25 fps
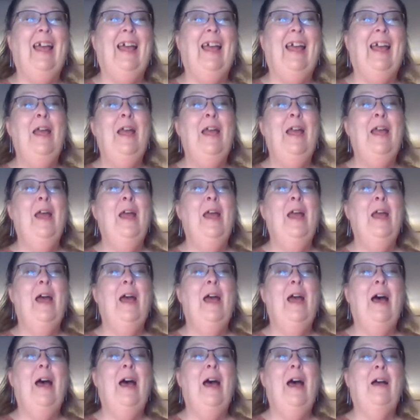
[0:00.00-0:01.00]
The
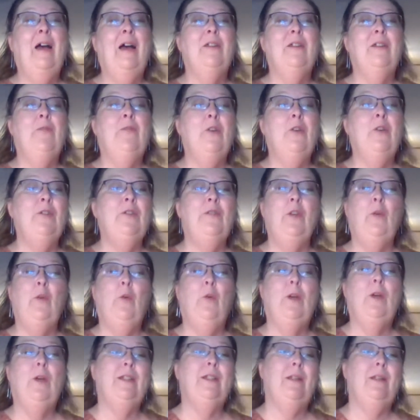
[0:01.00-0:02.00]
first few ones,
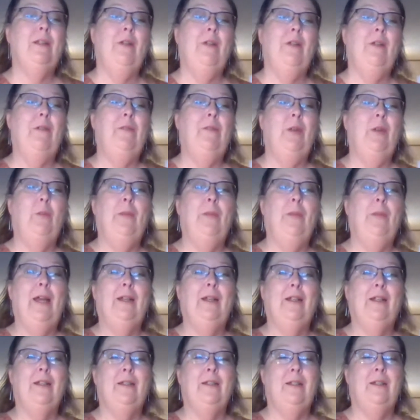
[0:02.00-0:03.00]
I feel bad because
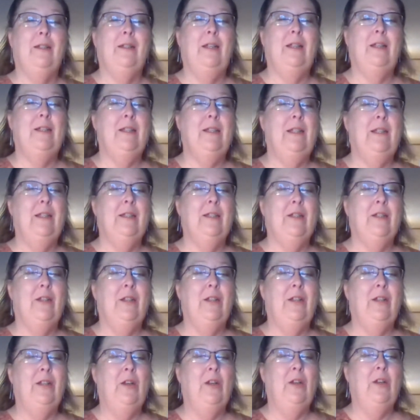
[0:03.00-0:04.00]
Celestine's going to know
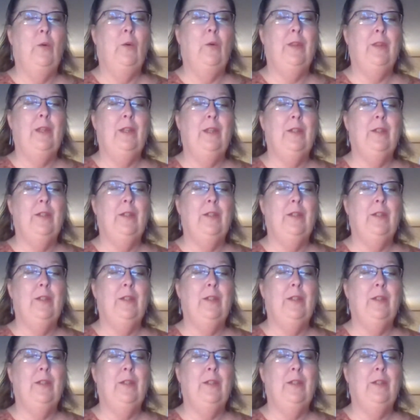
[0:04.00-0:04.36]
what these are,